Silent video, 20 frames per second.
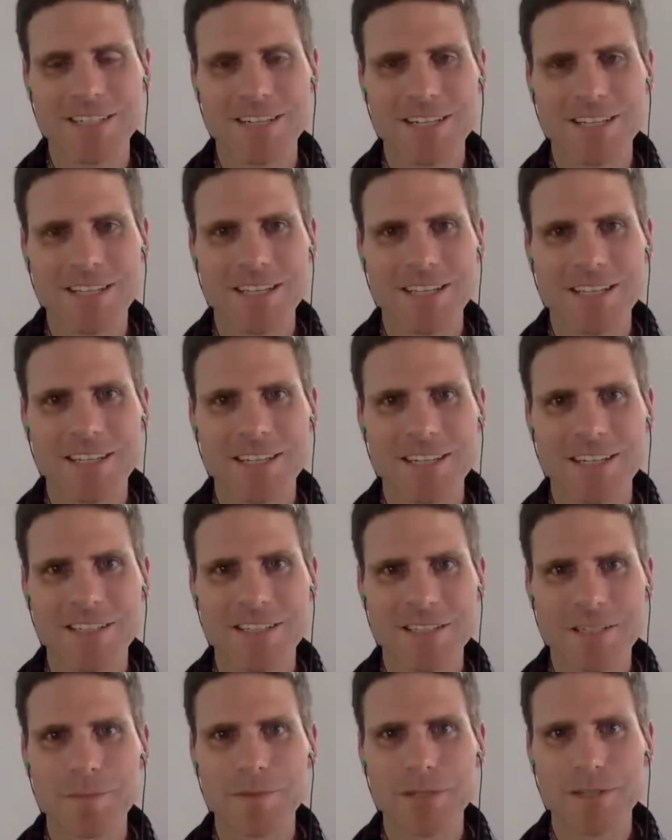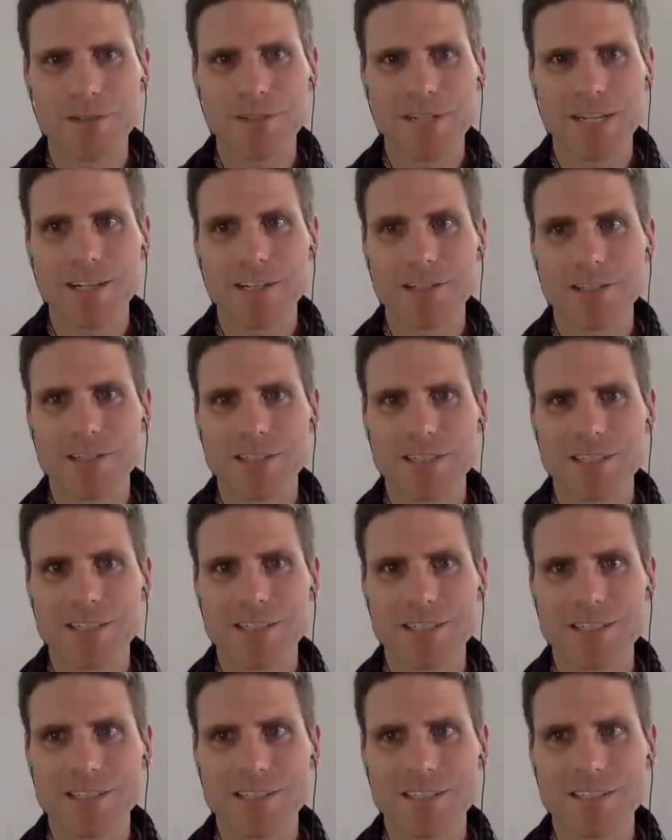And I think a similar analogy
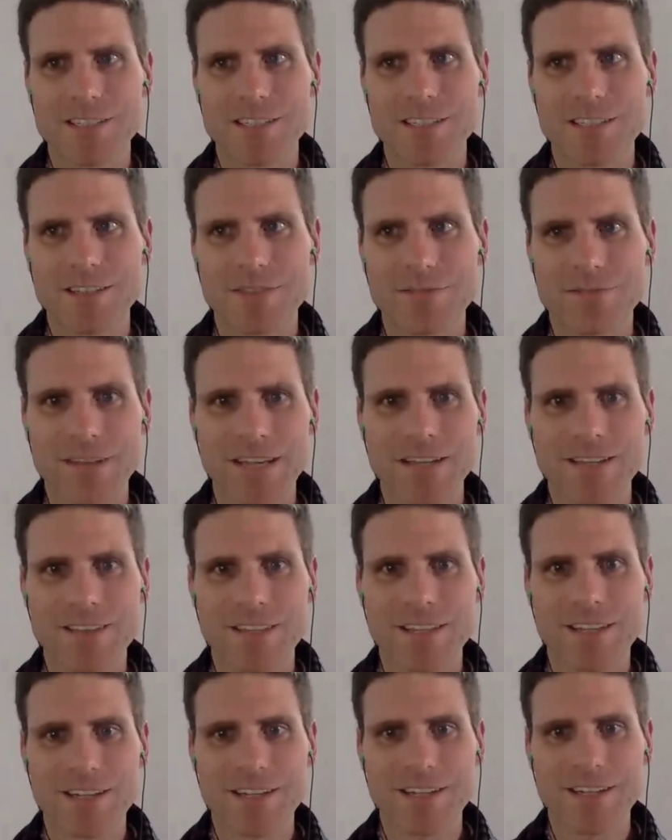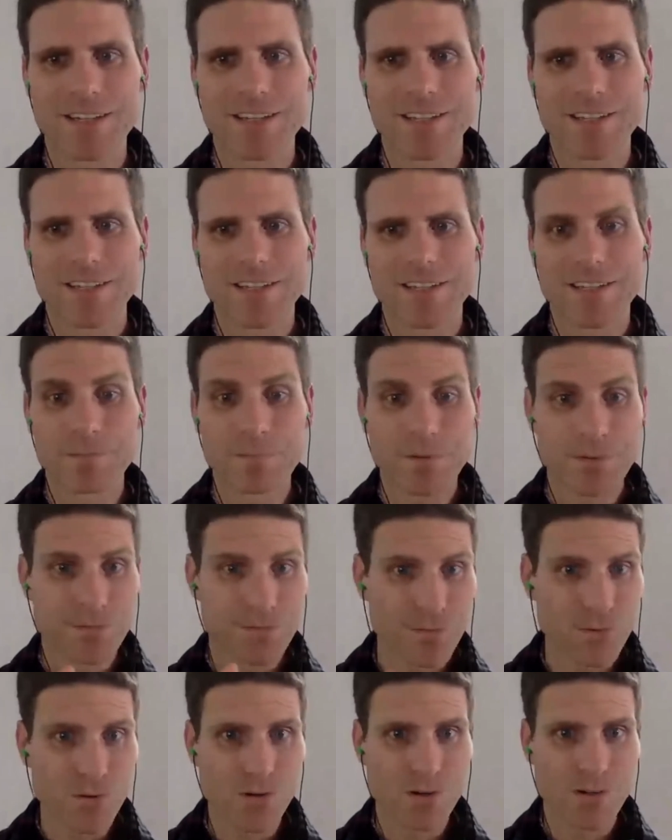is the fact that
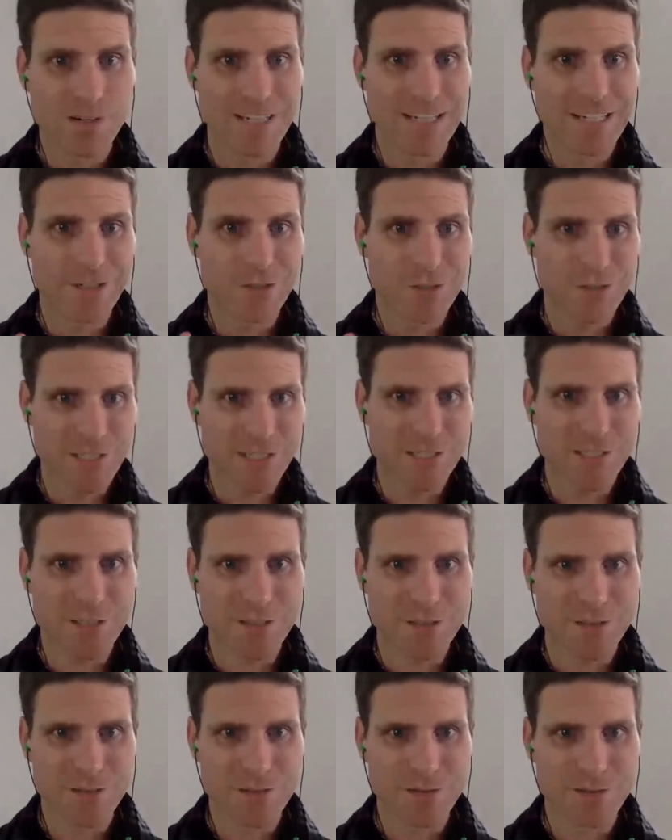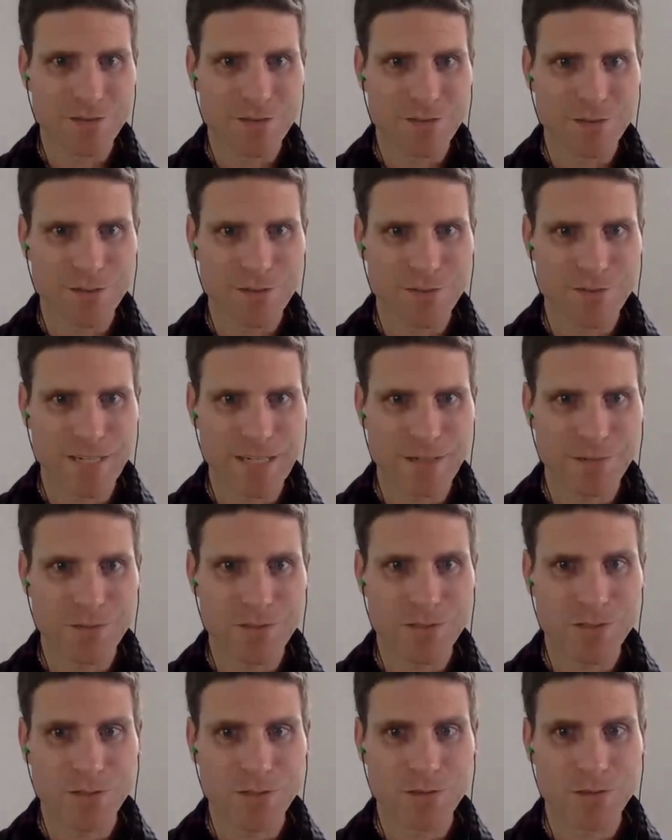before, in a traditional sort of
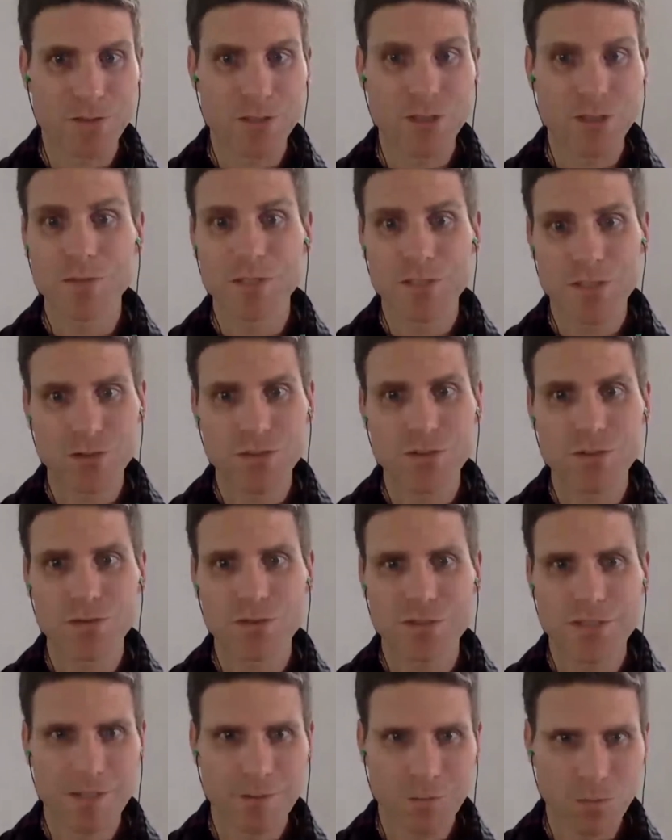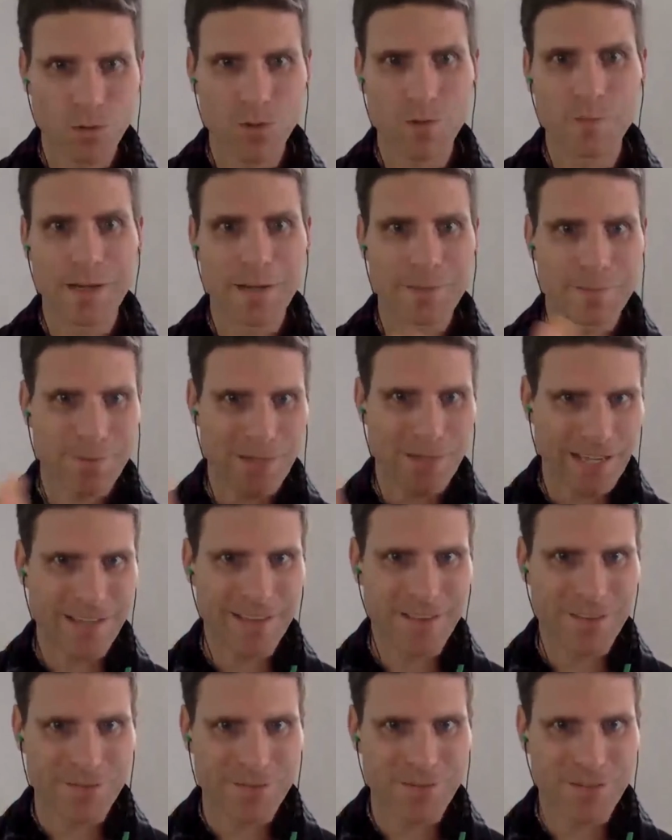language school, you would do the warm up
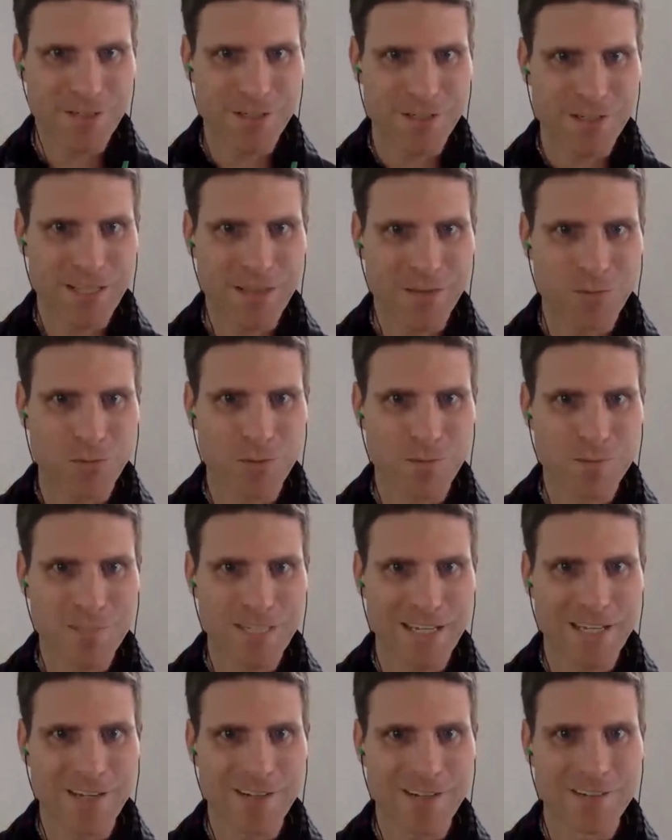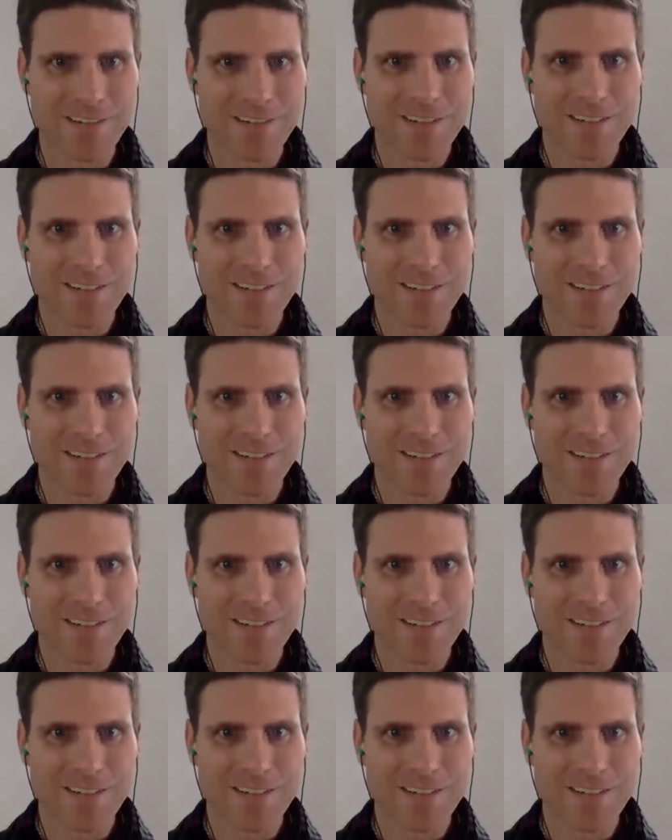and the finish and the warm down